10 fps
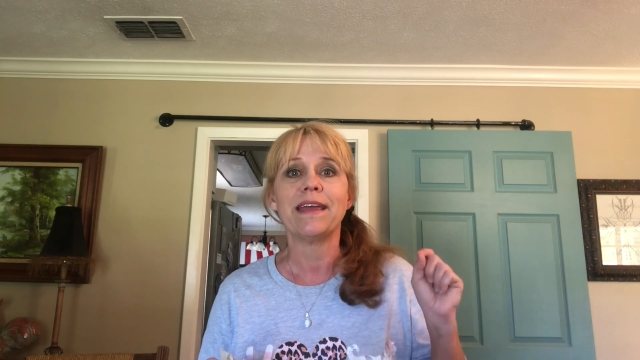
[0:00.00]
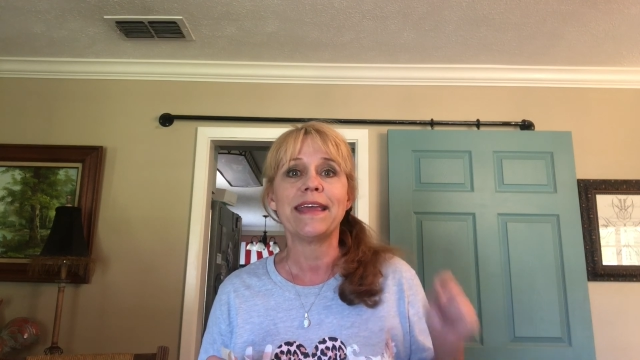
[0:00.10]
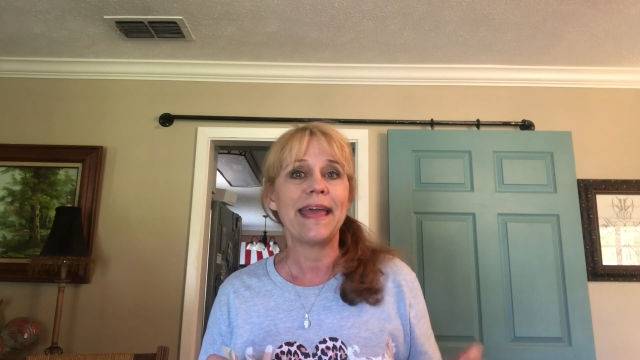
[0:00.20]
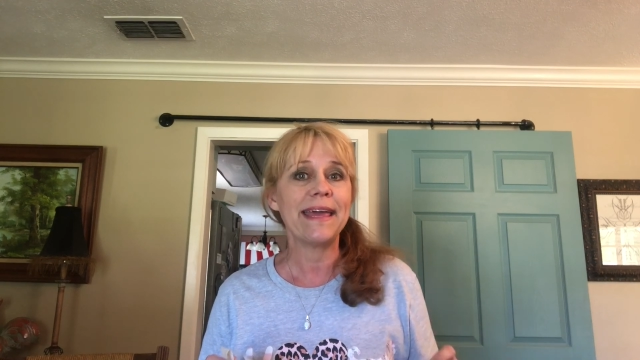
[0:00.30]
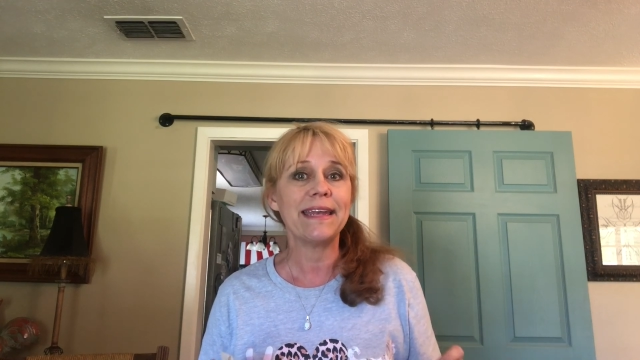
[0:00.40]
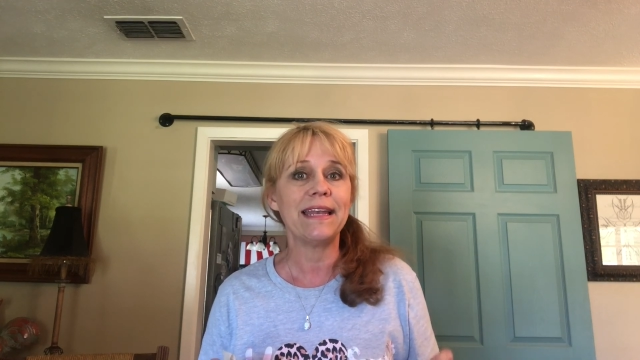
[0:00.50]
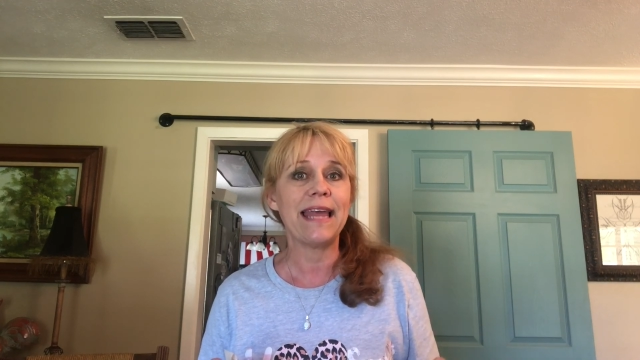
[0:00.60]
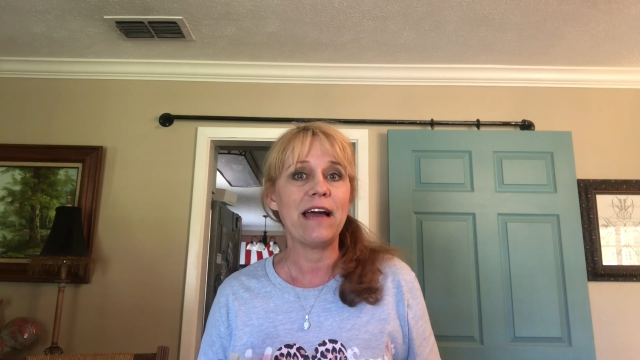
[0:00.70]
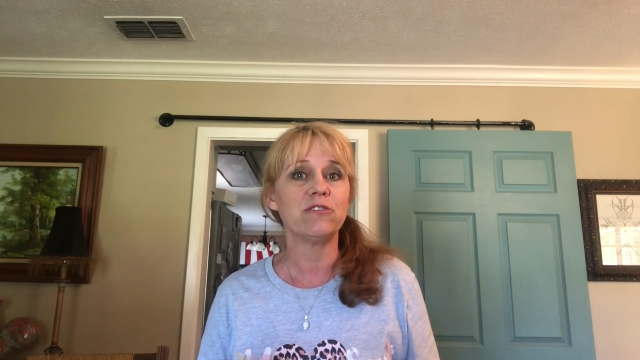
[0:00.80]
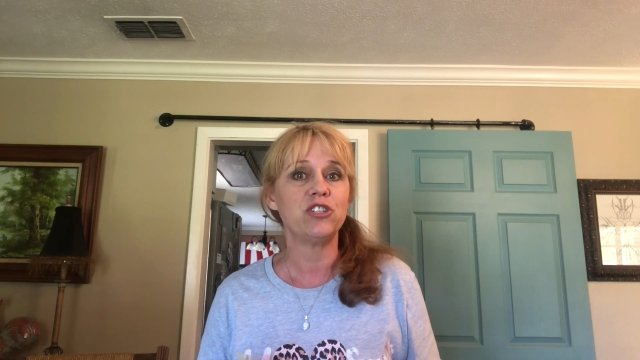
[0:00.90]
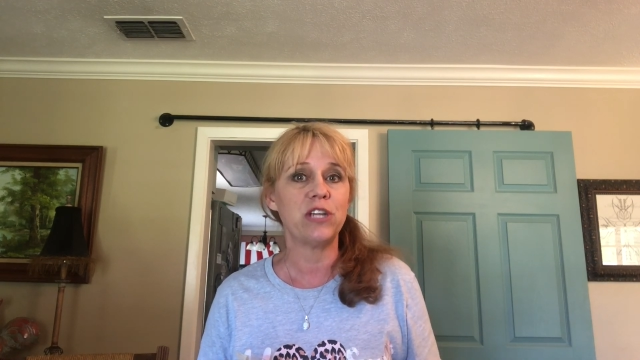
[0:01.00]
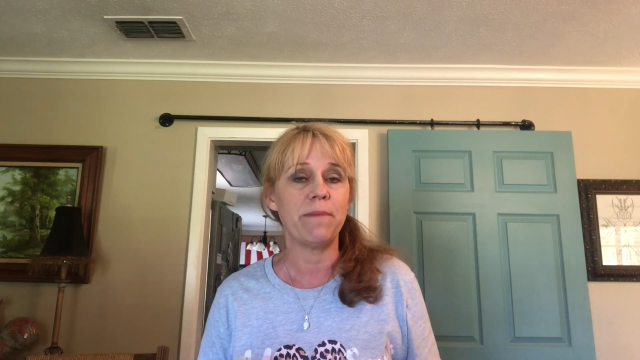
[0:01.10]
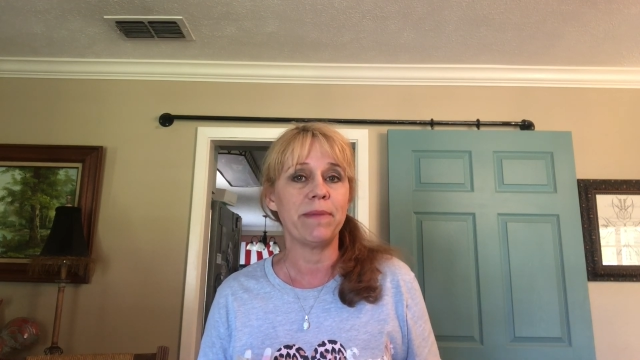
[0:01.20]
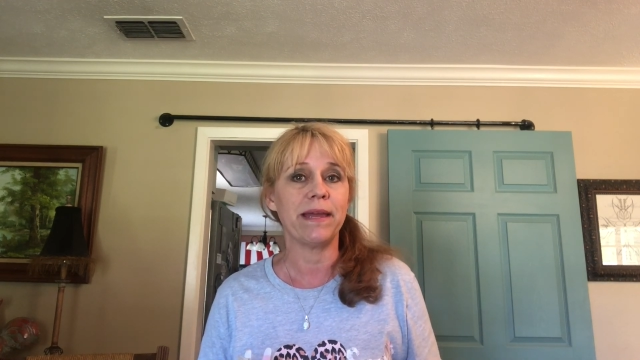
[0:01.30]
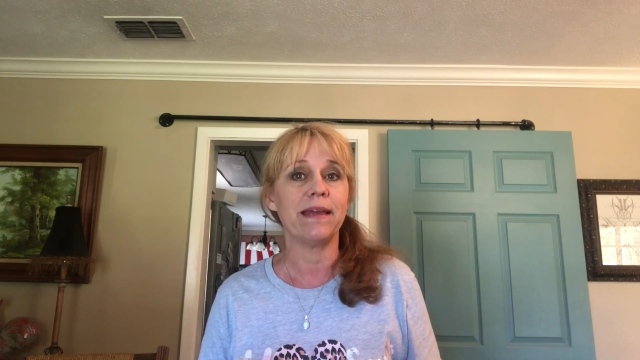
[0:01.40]
Can't allow
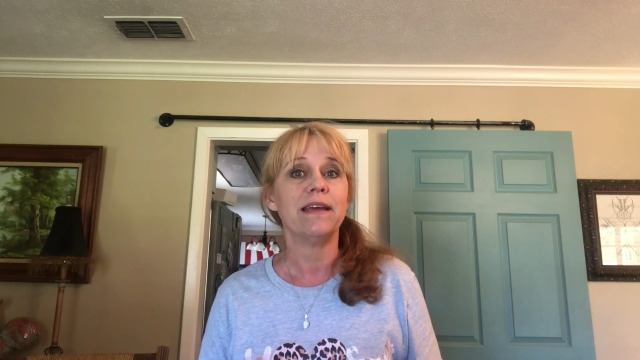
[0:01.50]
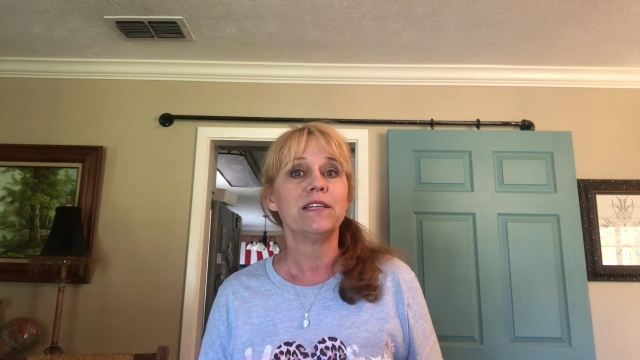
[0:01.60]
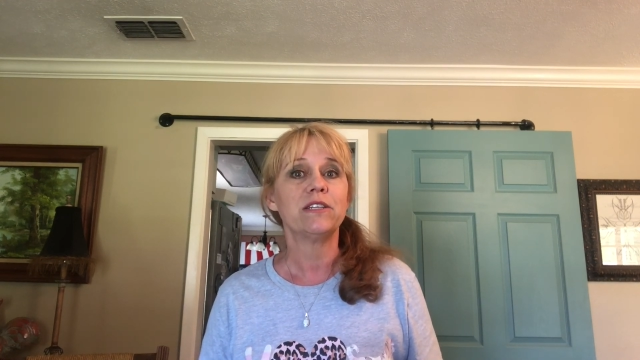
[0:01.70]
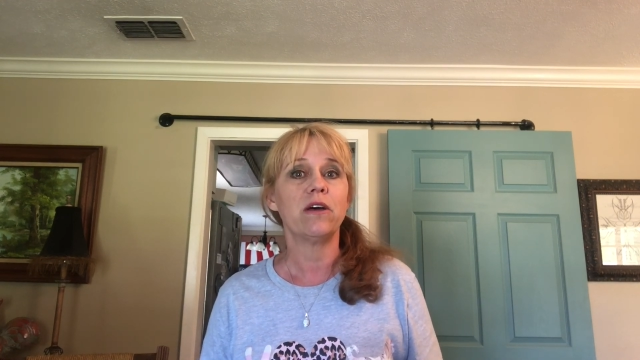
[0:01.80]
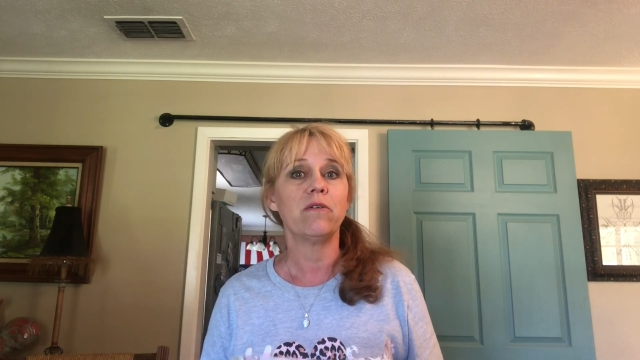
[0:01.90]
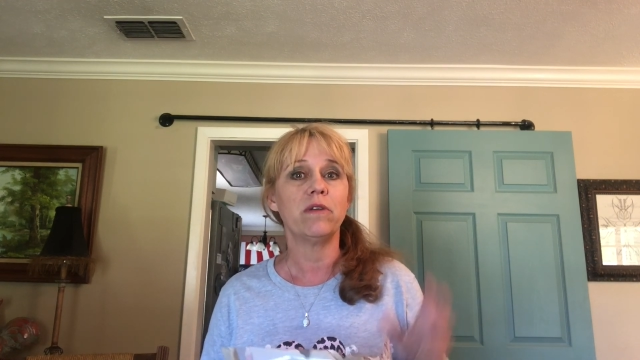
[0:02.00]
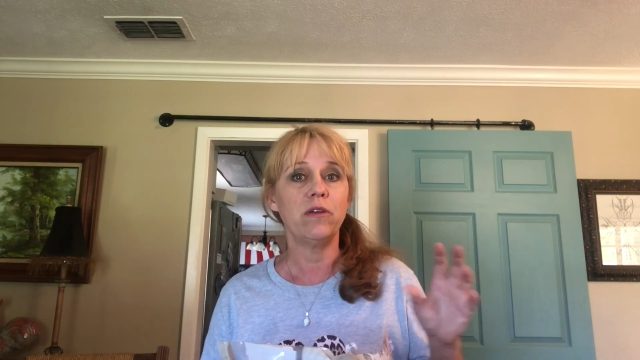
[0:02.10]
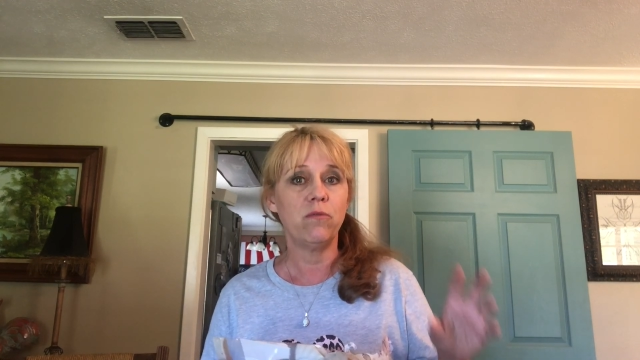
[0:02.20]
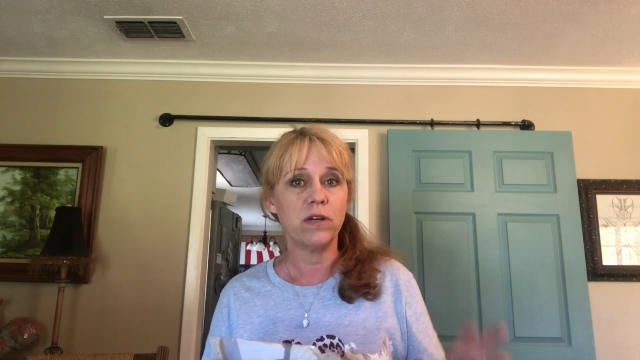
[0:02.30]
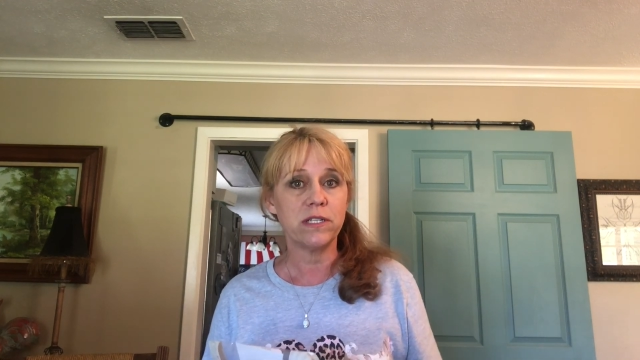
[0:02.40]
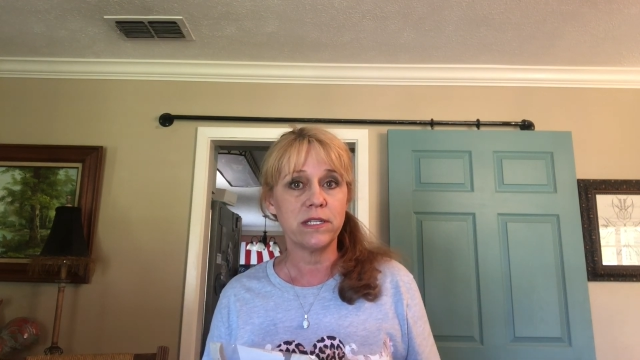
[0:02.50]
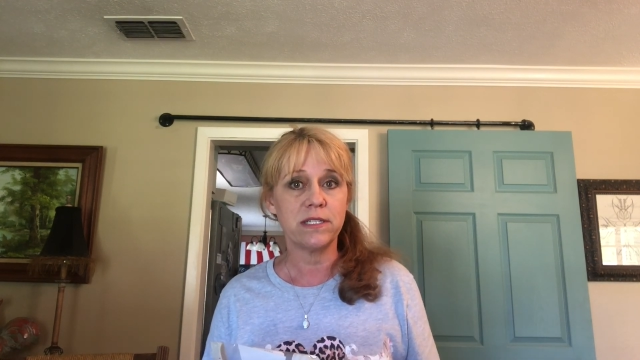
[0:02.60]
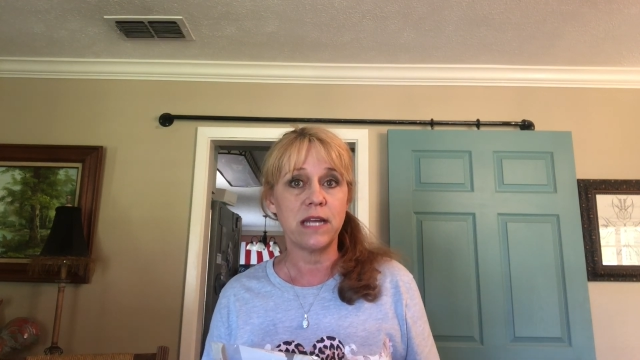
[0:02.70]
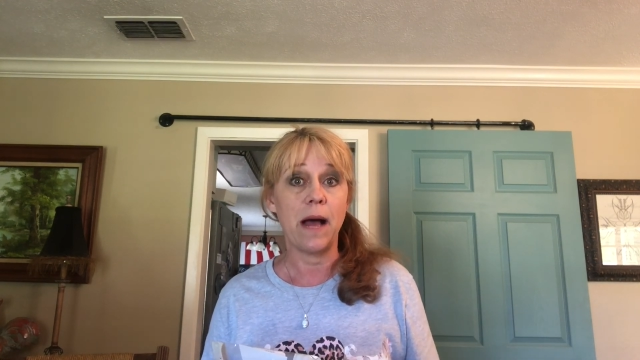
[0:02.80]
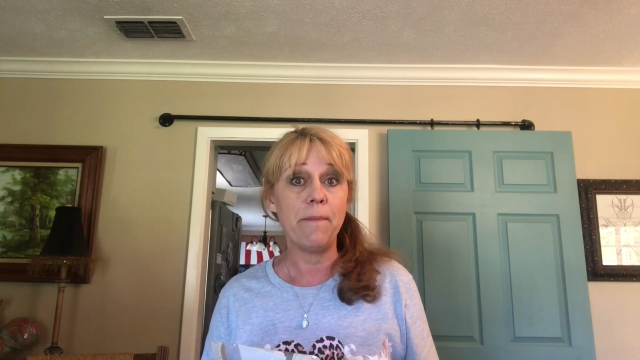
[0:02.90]
jumping. So you want to
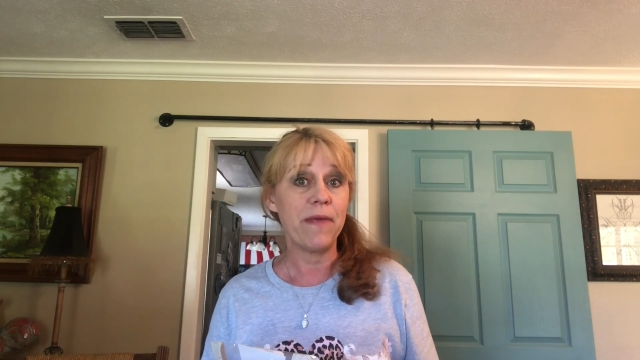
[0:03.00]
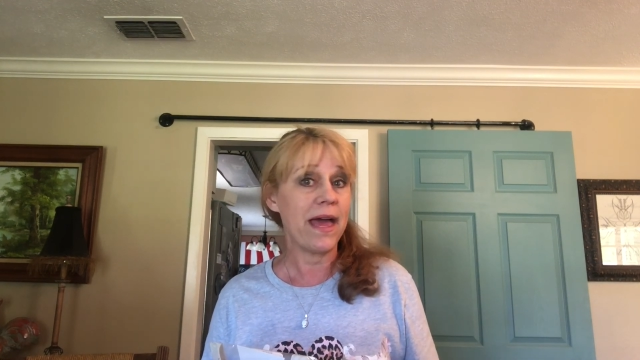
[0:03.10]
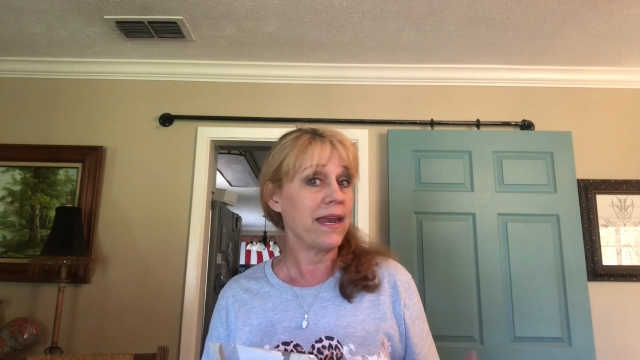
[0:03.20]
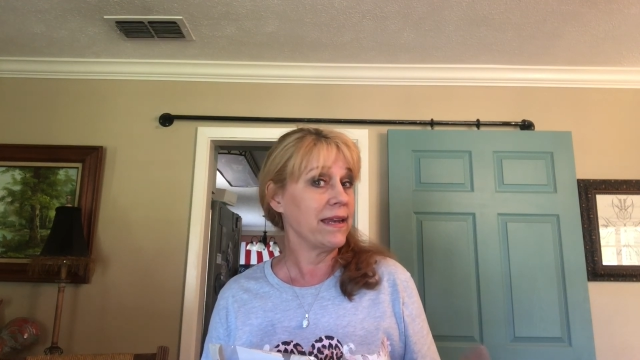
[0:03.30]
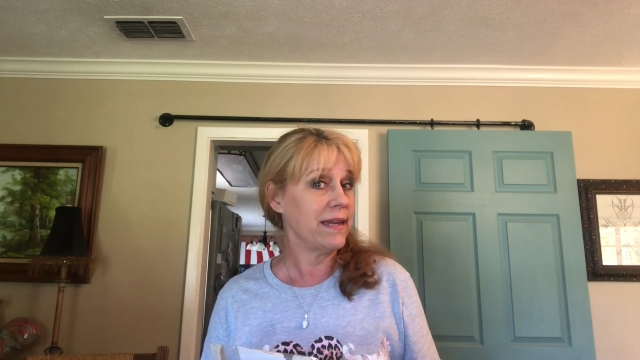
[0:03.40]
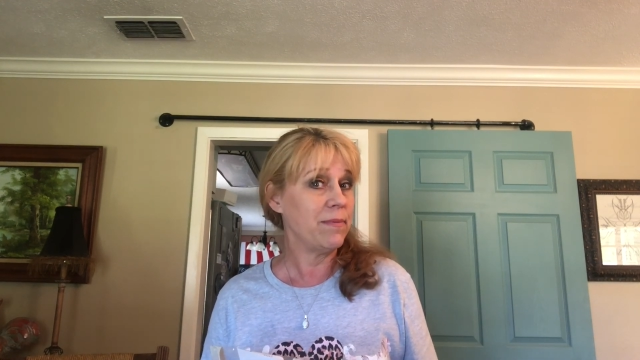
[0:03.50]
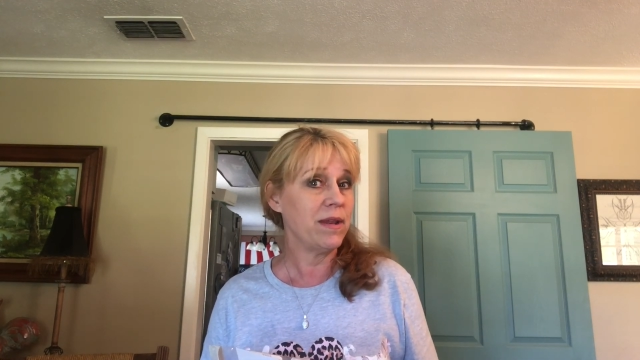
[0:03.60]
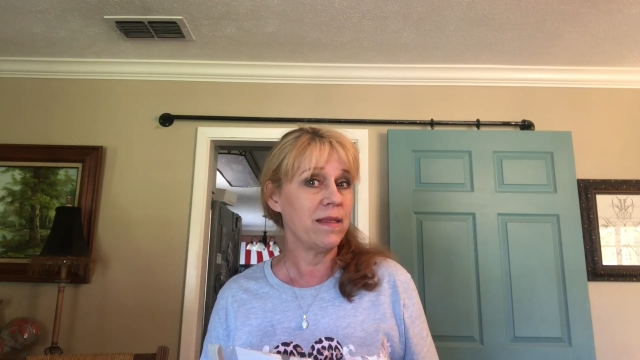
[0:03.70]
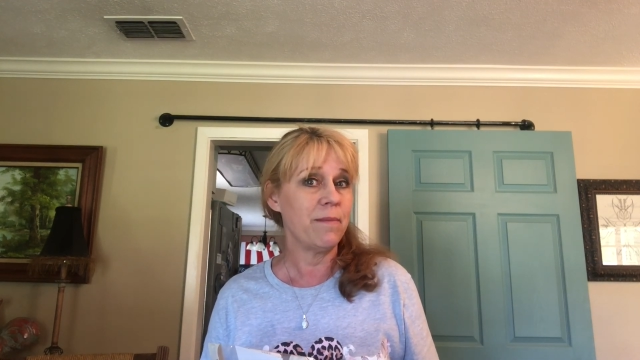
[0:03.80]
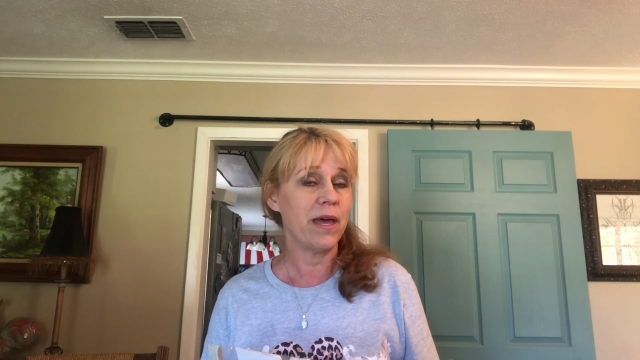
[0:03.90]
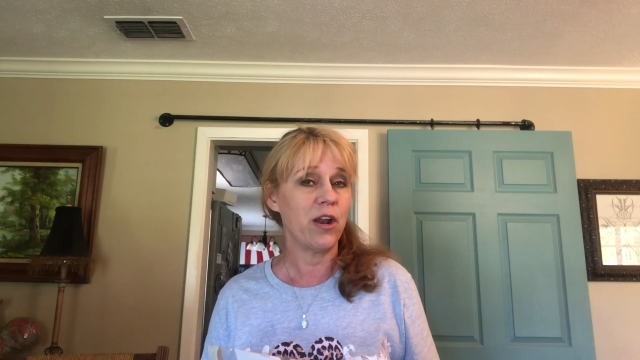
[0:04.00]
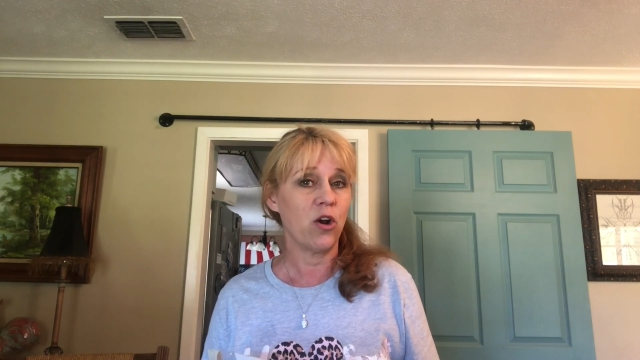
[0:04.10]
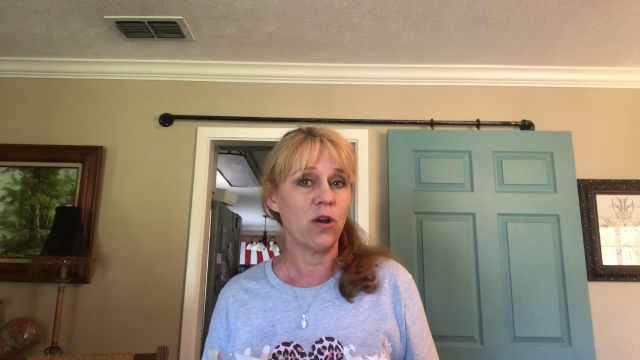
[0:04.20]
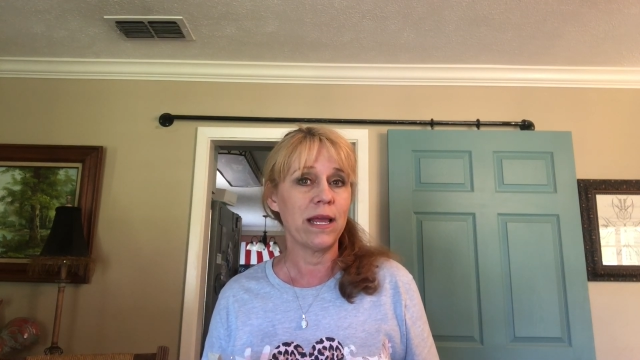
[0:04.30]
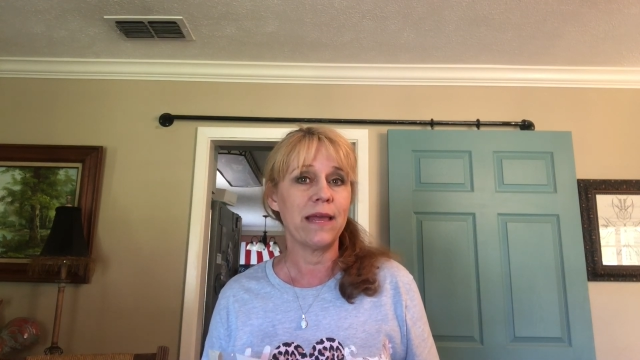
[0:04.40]
stop that and nip it in the bud
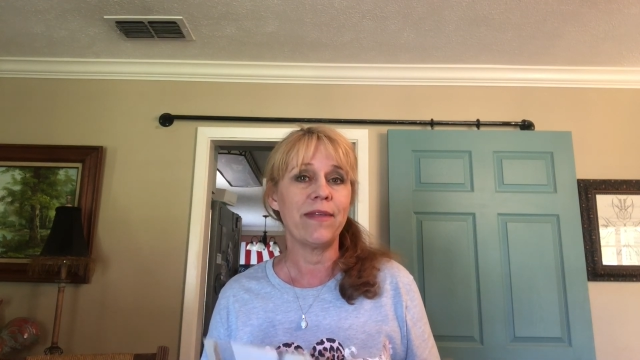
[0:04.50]
early,